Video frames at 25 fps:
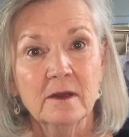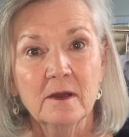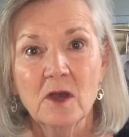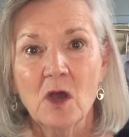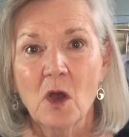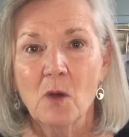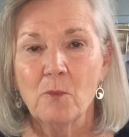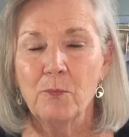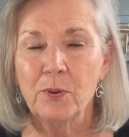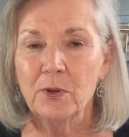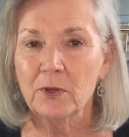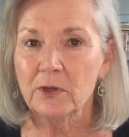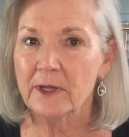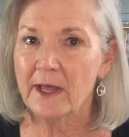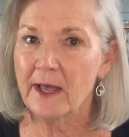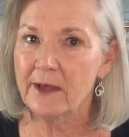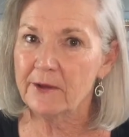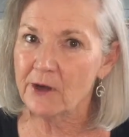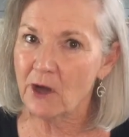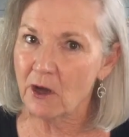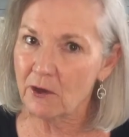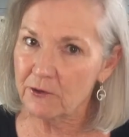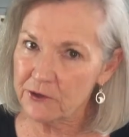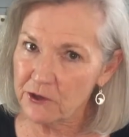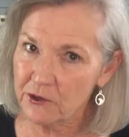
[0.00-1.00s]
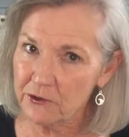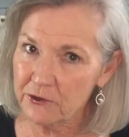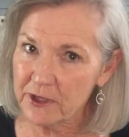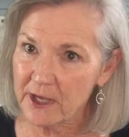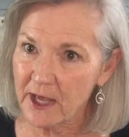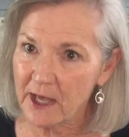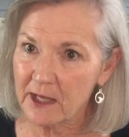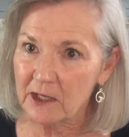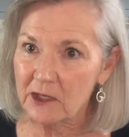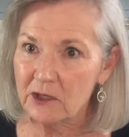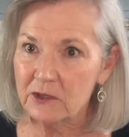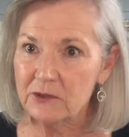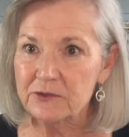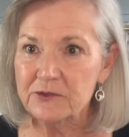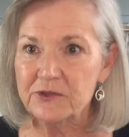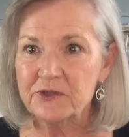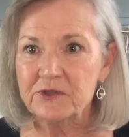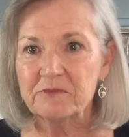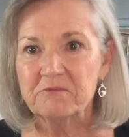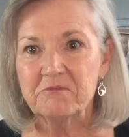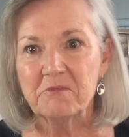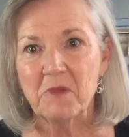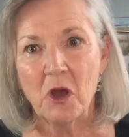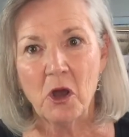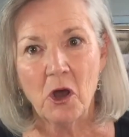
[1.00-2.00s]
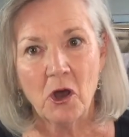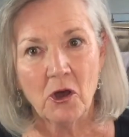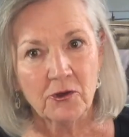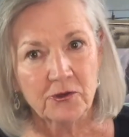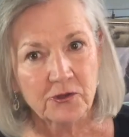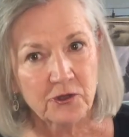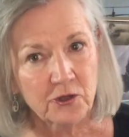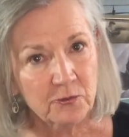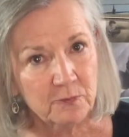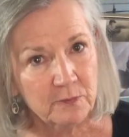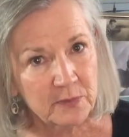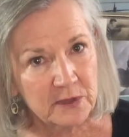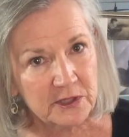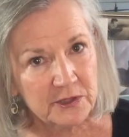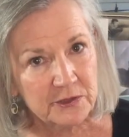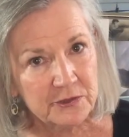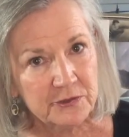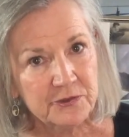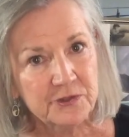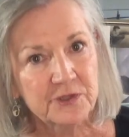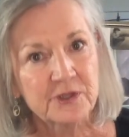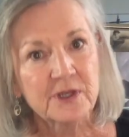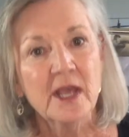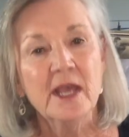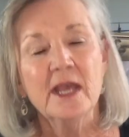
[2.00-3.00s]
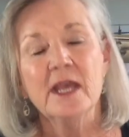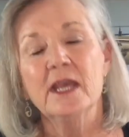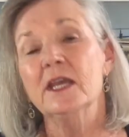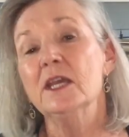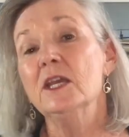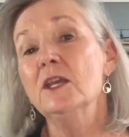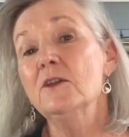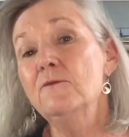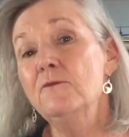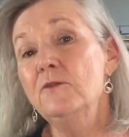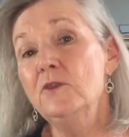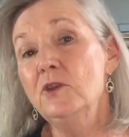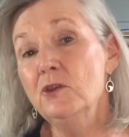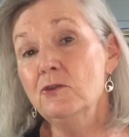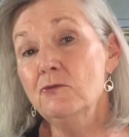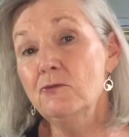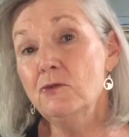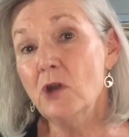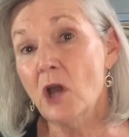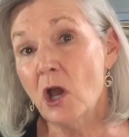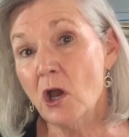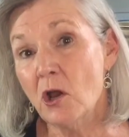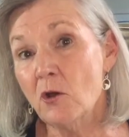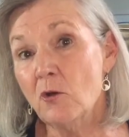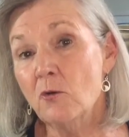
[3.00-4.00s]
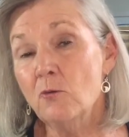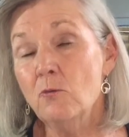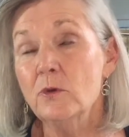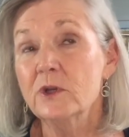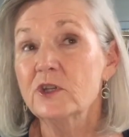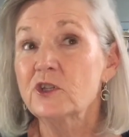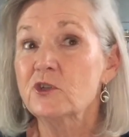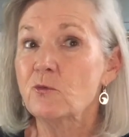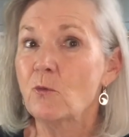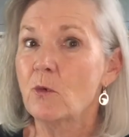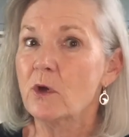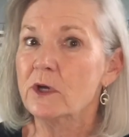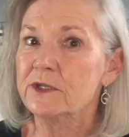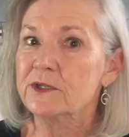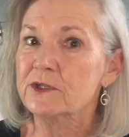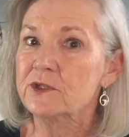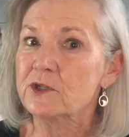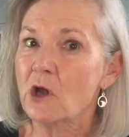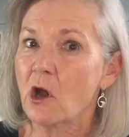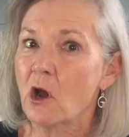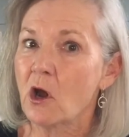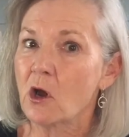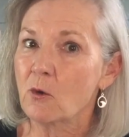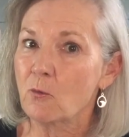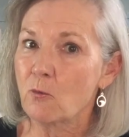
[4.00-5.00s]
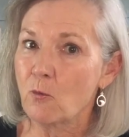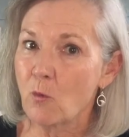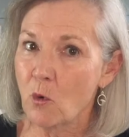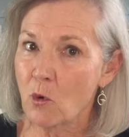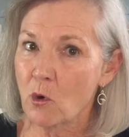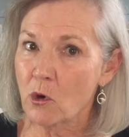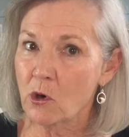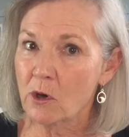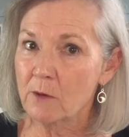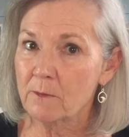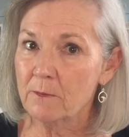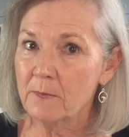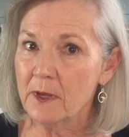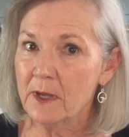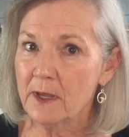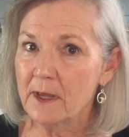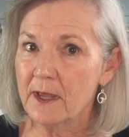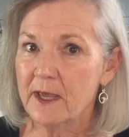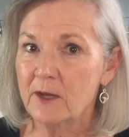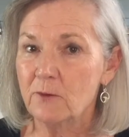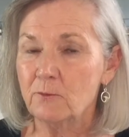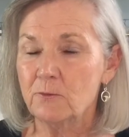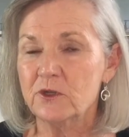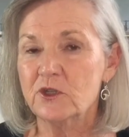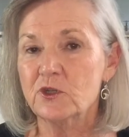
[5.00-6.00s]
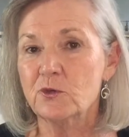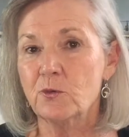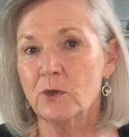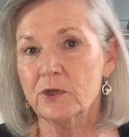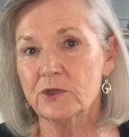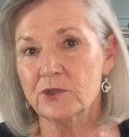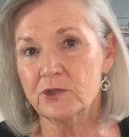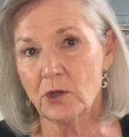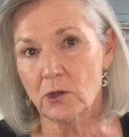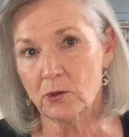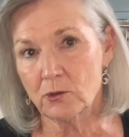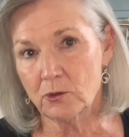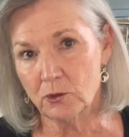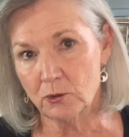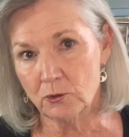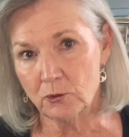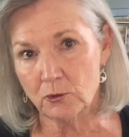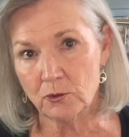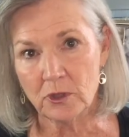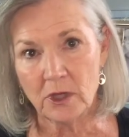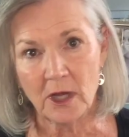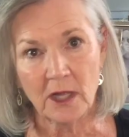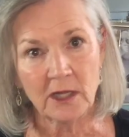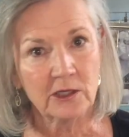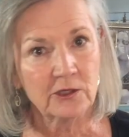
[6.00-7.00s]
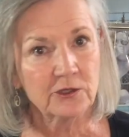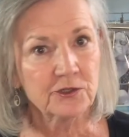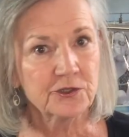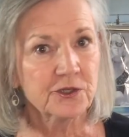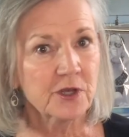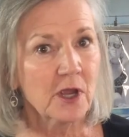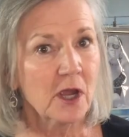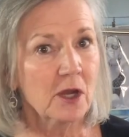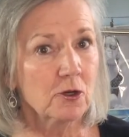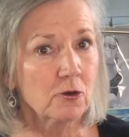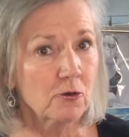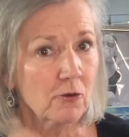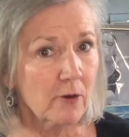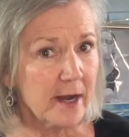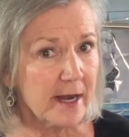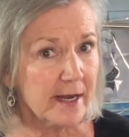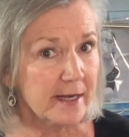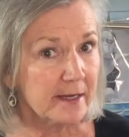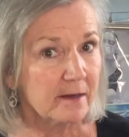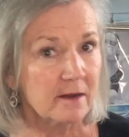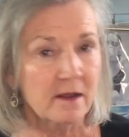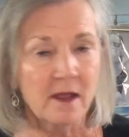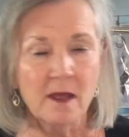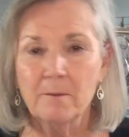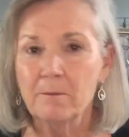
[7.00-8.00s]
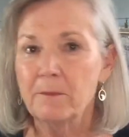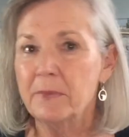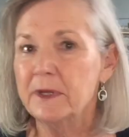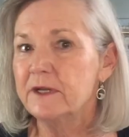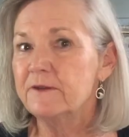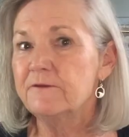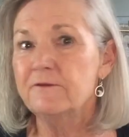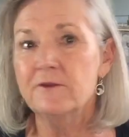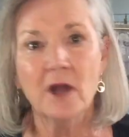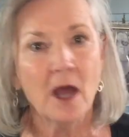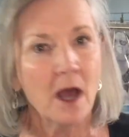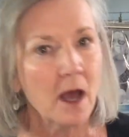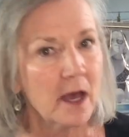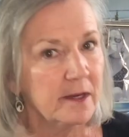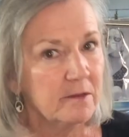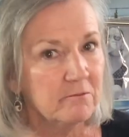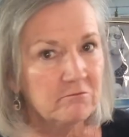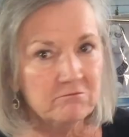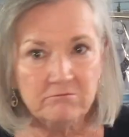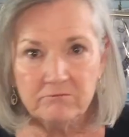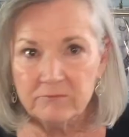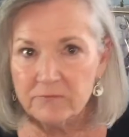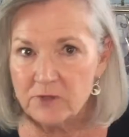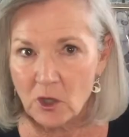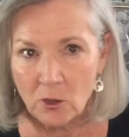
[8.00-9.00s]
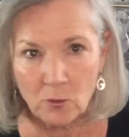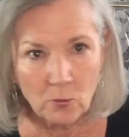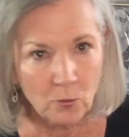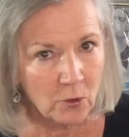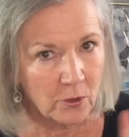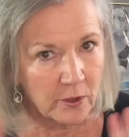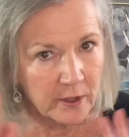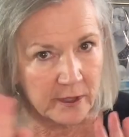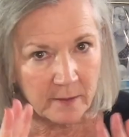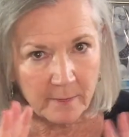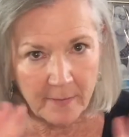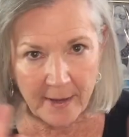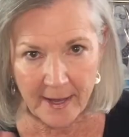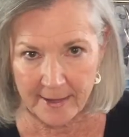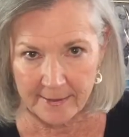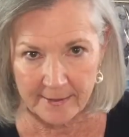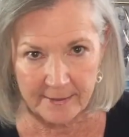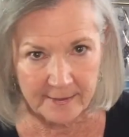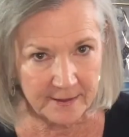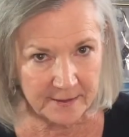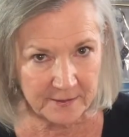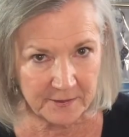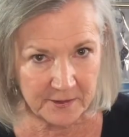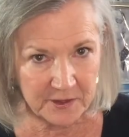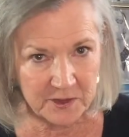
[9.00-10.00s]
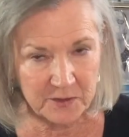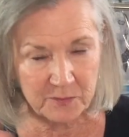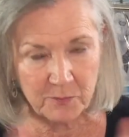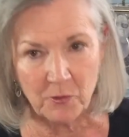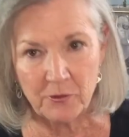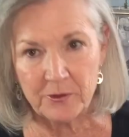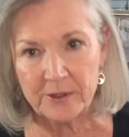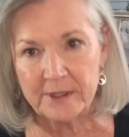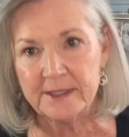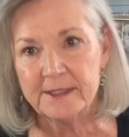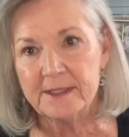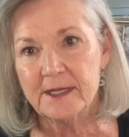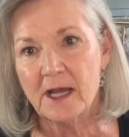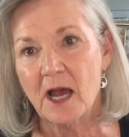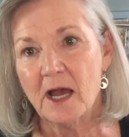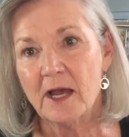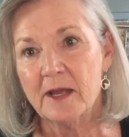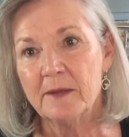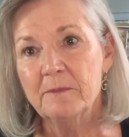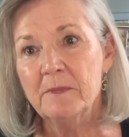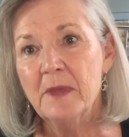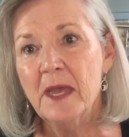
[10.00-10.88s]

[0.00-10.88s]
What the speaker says: Pull out all your yellows, all your blues. If you know which ones are warm and which ones are cool colors, great. But if not, don't worry about it at this point in time.